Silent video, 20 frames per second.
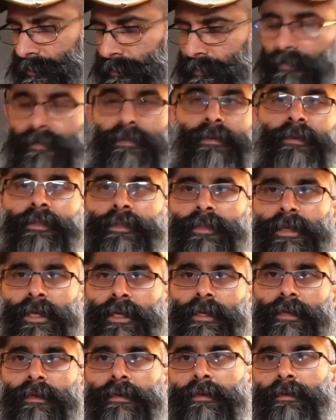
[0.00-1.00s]
little
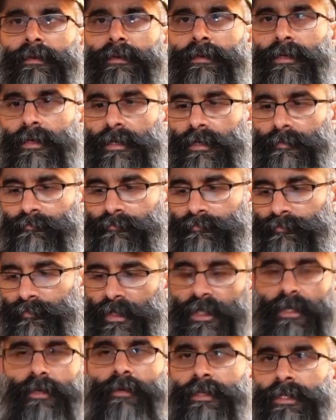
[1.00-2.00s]
thing,
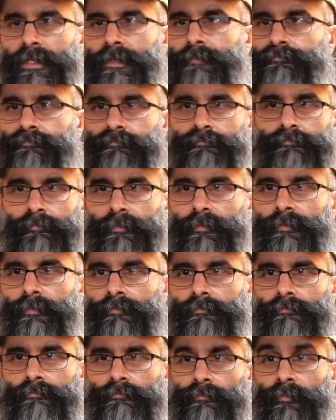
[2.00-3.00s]
you know, it's
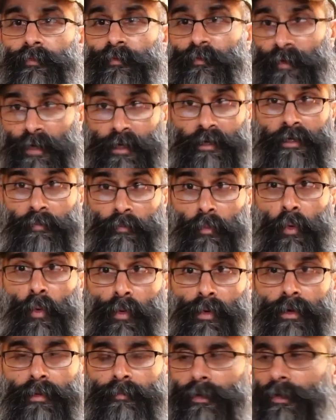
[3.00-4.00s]
fairly
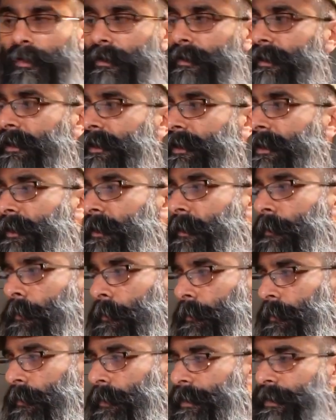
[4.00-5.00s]
portable,
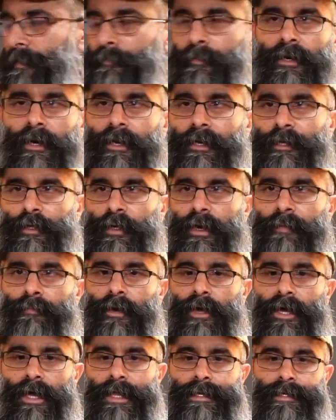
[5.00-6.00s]
or you can put it on a
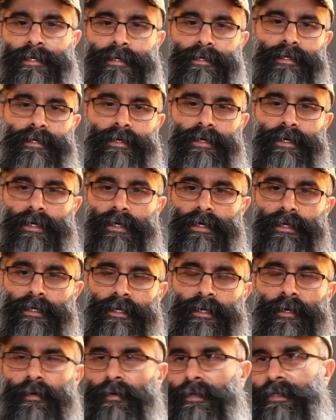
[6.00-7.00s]
tripod.
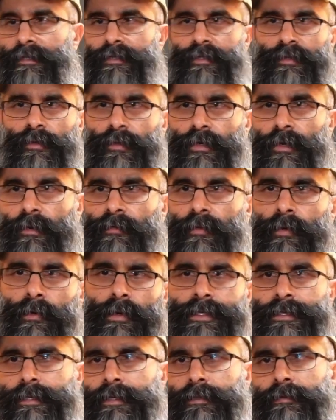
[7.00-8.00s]
You know, in a studio, of
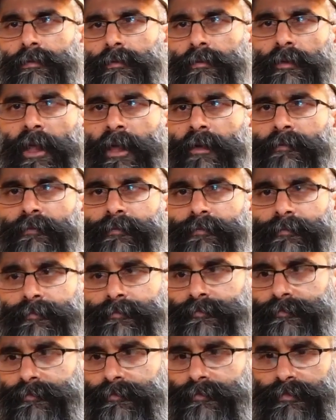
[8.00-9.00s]
course, you have
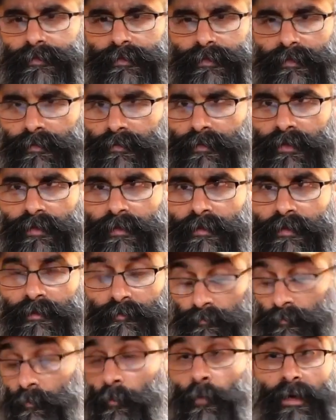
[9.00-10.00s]

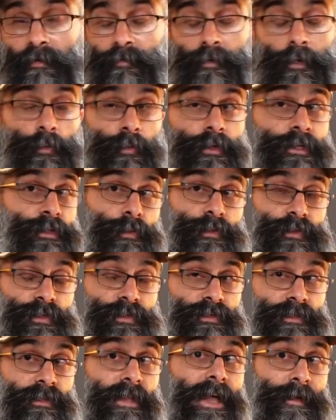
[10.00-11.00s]
whatever your
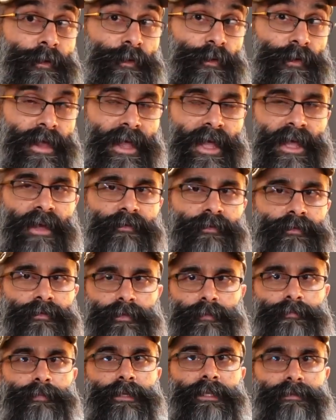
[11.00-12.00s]
resources allow you to have,
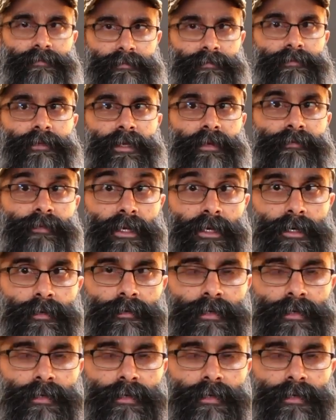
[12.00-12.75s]
but you have a lot of